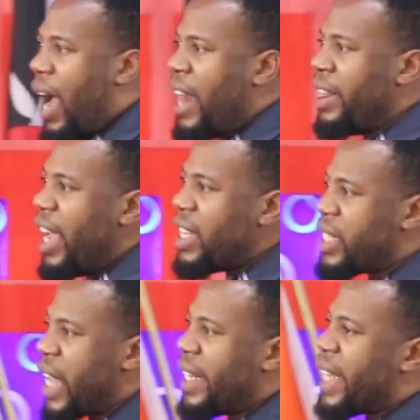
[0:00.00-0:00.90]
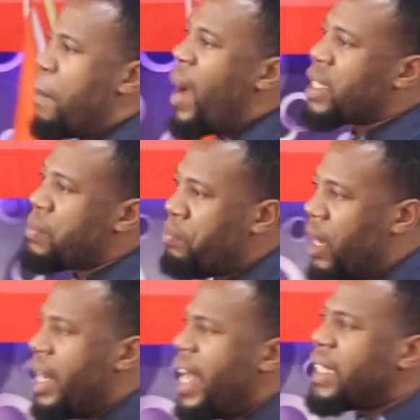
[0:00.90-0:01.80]
And they said, Come us,
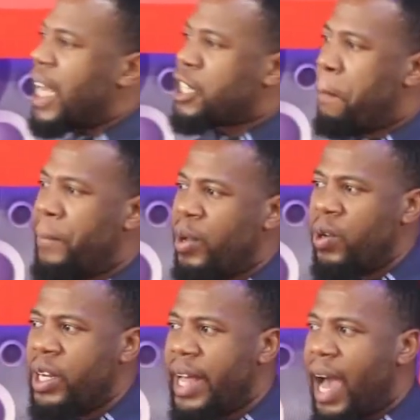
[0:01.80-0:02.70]
let us build